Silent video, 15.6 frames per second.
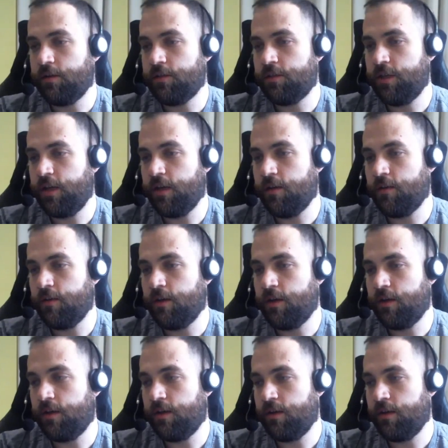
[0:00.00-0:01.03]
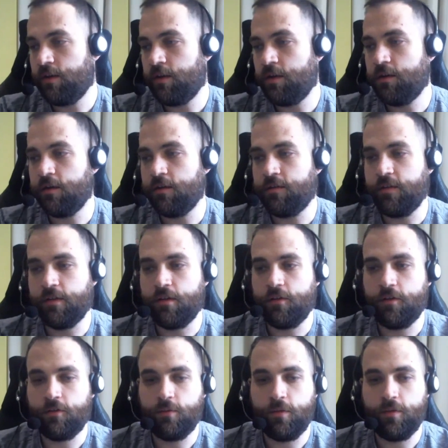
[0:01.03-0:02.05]
share a good deal
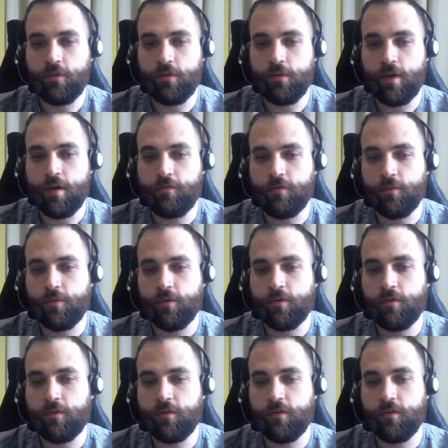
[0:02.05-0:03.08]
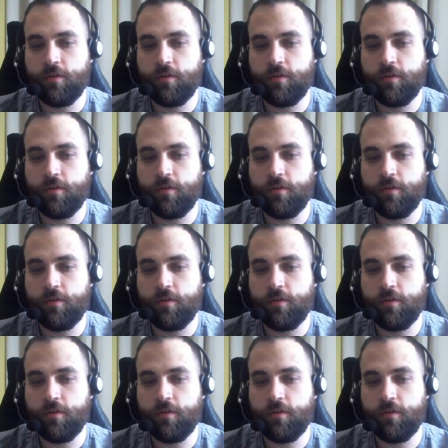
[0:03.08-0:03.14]
of this with you afterwards, so you